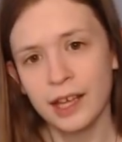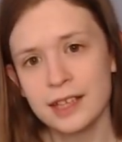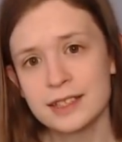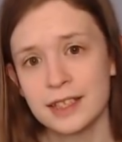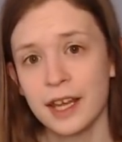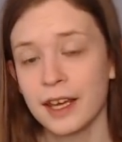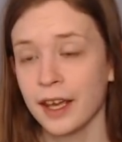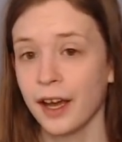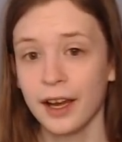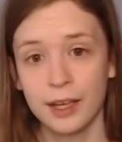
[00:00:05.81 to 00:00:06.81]
and
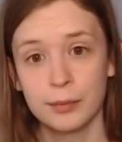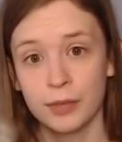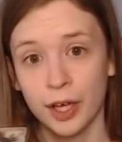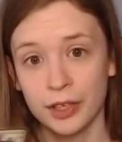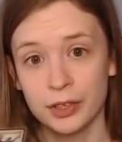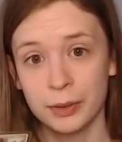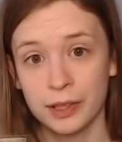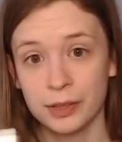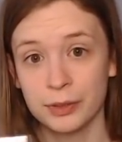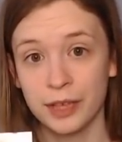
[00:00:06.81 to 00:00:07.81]
today I am not
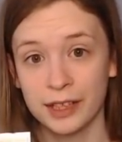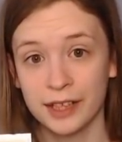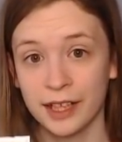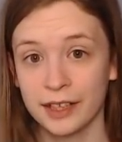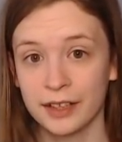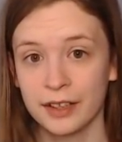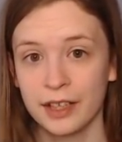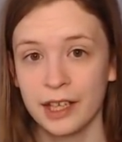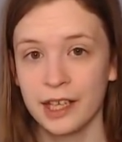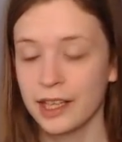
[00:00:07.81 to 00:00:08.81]
doing a new deck tech.
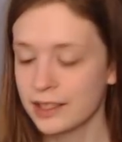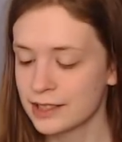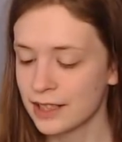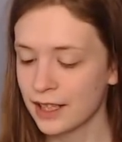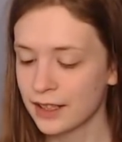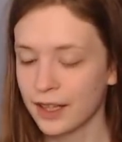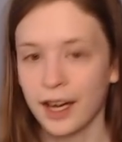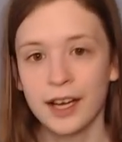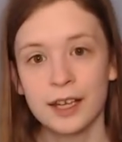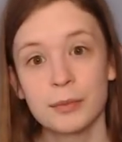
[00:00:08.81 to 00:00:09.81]
Instead,
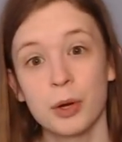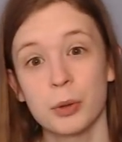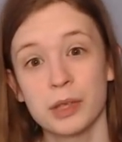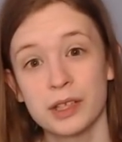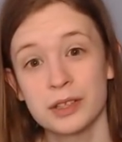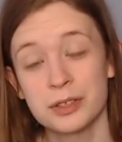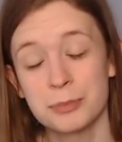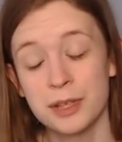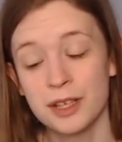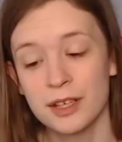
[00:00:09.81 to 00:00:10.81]
I am going
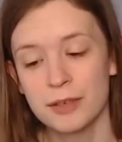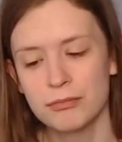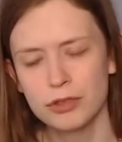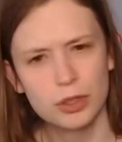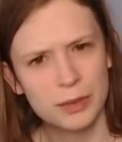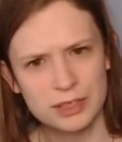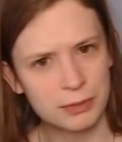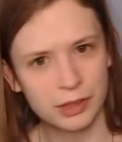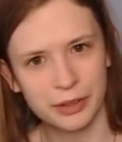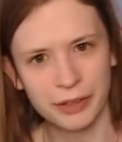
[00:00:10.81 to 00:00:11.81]
to be doing
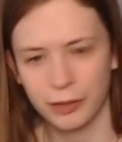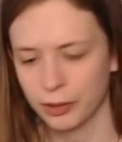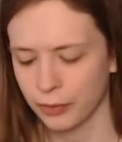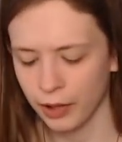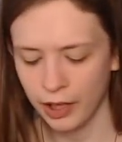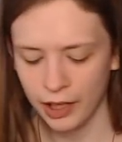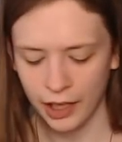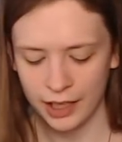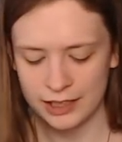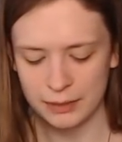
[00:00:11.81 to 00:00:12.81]
something a little different,
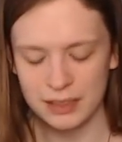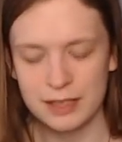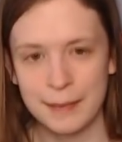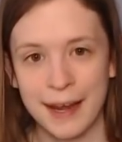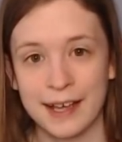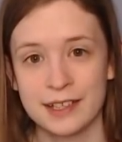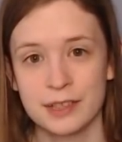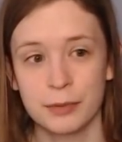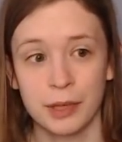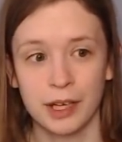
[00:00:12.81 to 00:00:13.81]
and something that's been
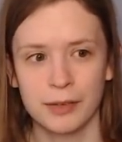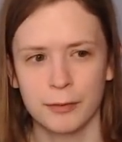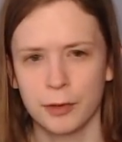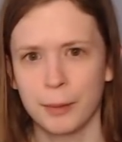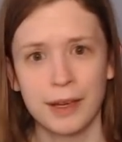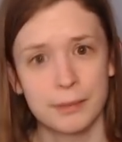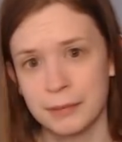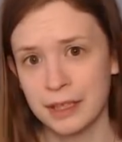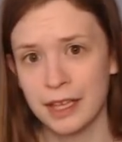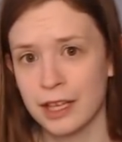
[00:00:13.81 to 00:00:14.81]
asked for
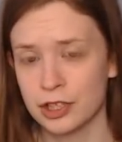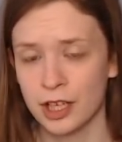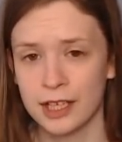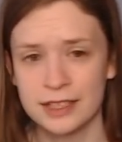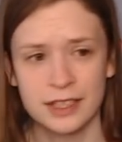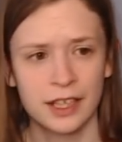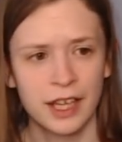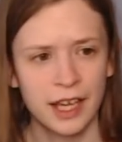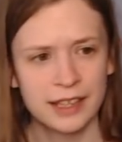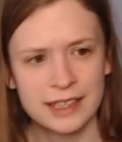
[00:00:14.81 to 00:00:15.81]
my EDH decks,
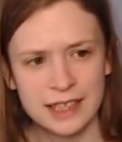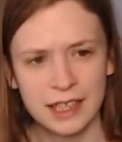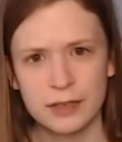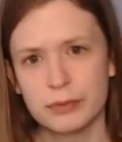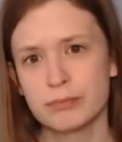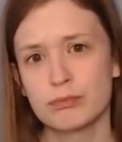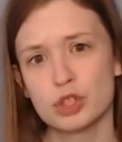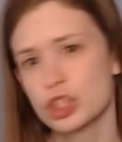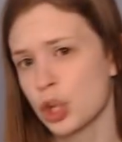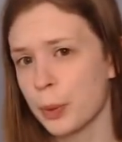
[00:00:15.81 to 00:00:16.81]
and that's kind of
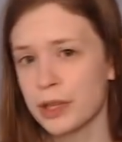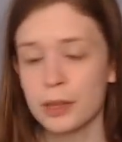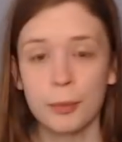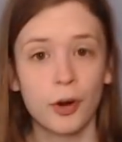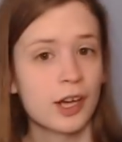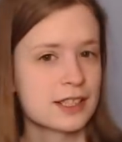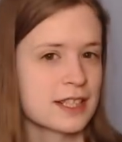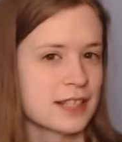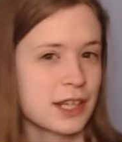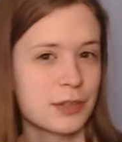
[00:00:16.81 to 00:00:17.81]
showing the
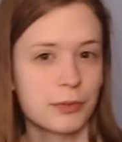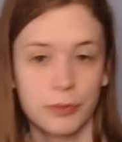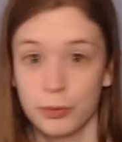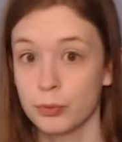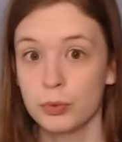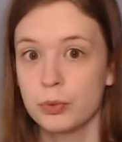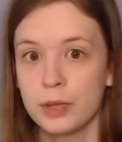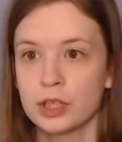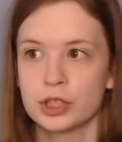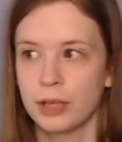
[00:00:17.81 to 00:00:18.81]
process through
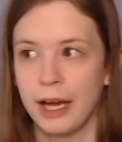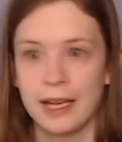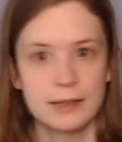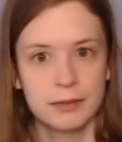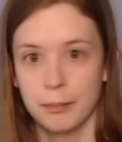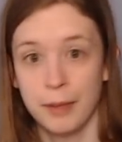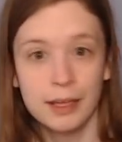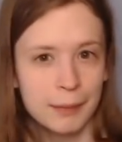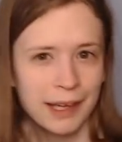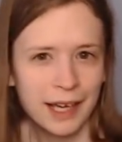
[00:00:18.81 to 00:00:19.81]
which I
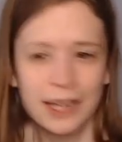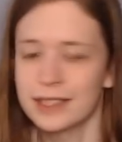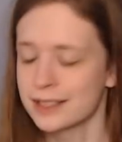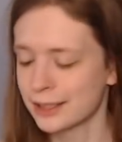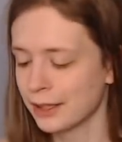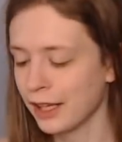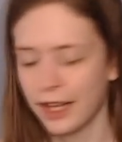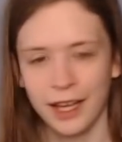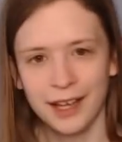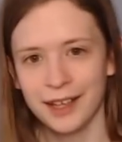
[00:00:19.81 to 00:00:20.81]
make my decks.
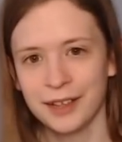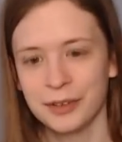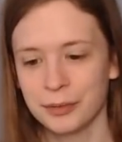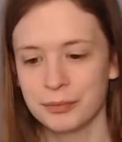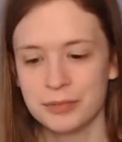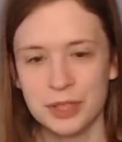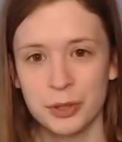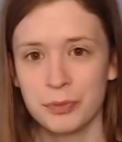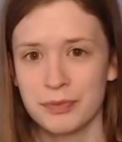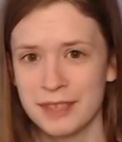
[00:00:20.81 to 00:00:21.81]
And
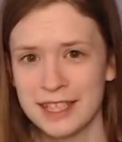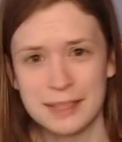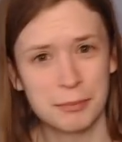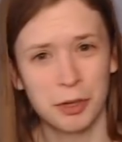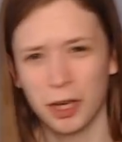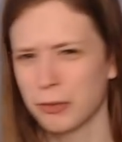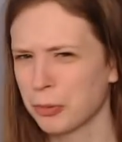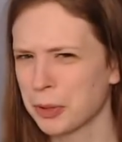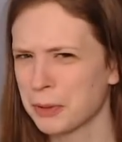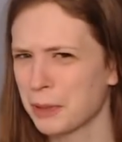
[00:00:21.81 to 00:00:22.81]
so this is
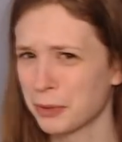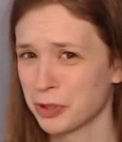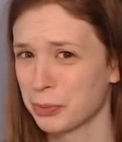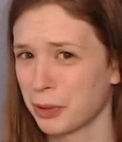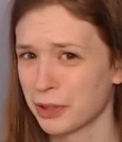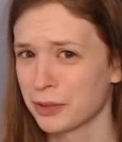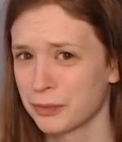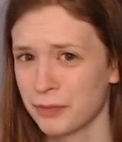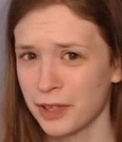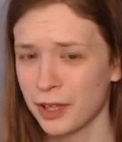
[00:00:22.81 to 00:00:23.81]
probably going to be a
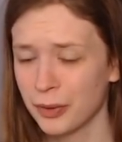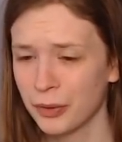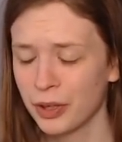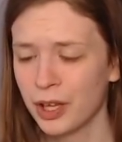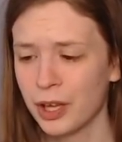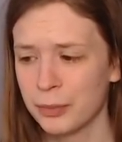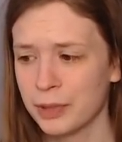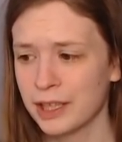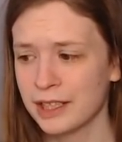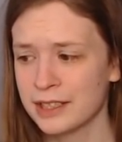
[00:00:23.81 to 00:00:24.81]
multi-part video,
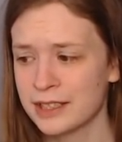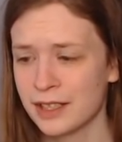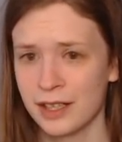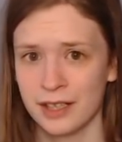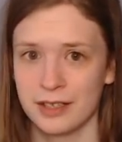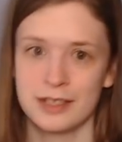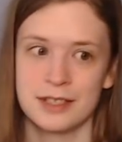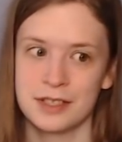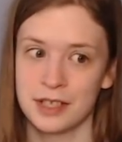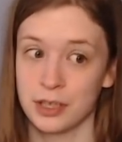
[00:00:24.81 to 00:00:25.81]
because
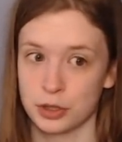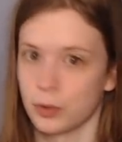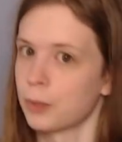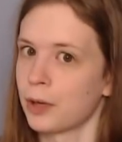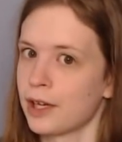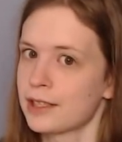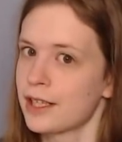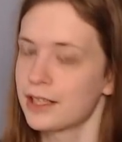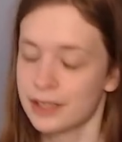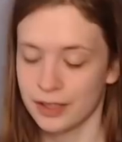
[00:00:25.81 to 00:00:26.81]
this isn't a short
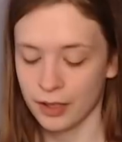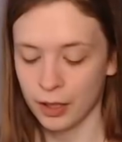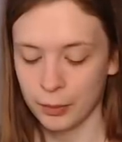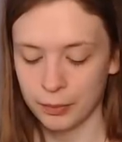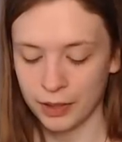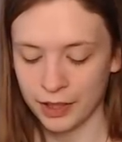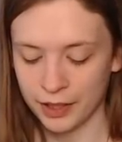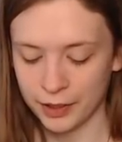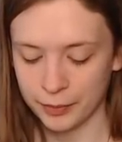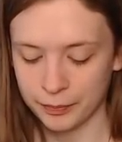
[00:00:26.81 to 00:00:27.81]
process, but